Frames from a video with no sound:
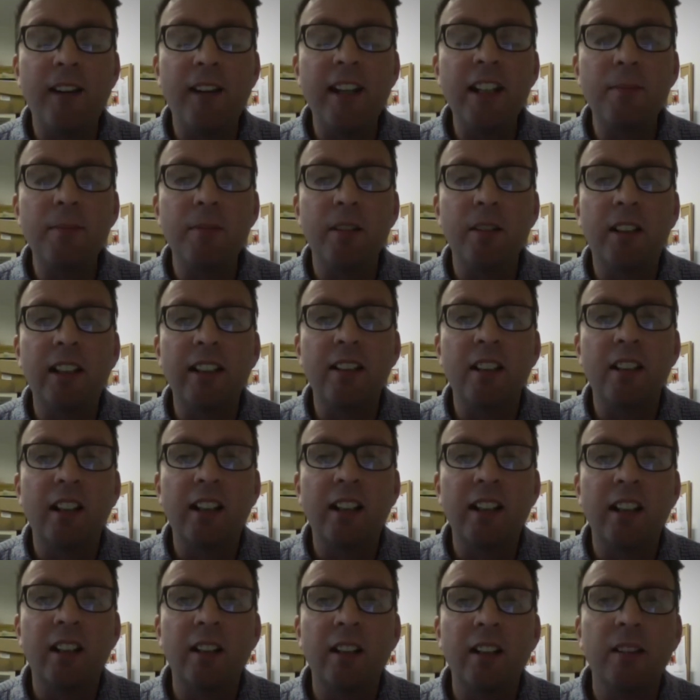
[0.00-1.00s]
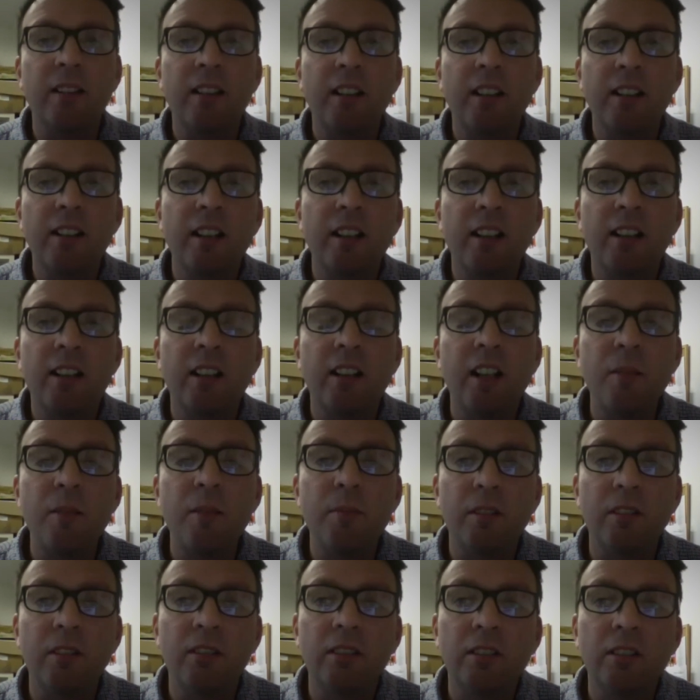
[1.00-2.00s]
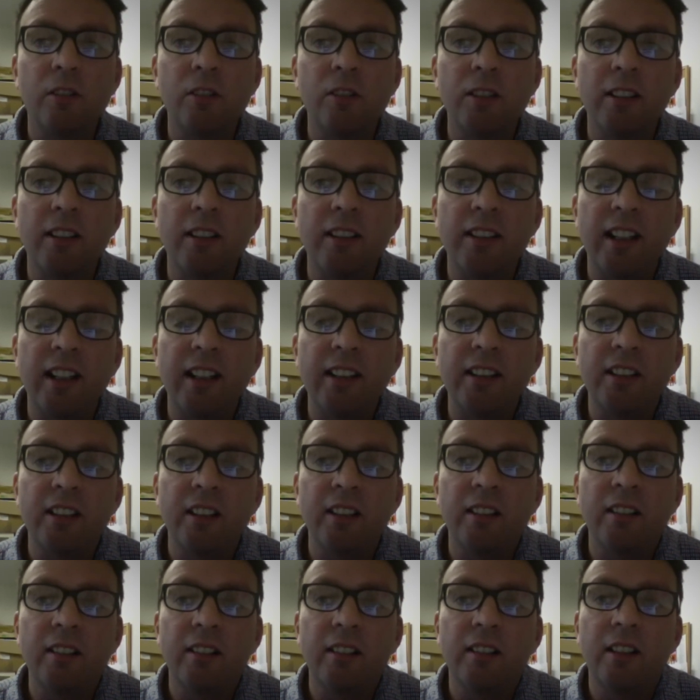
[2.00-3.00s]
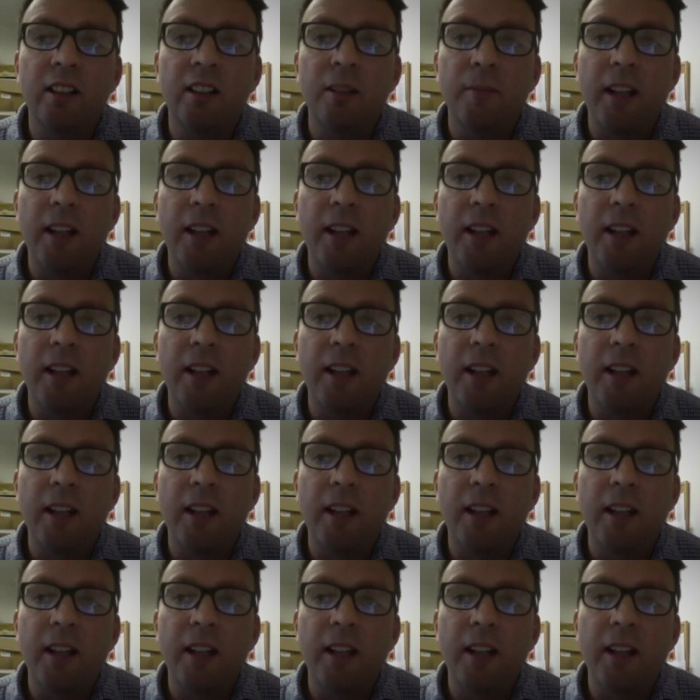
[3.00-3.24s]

Facebook is like a, a, a global organization um,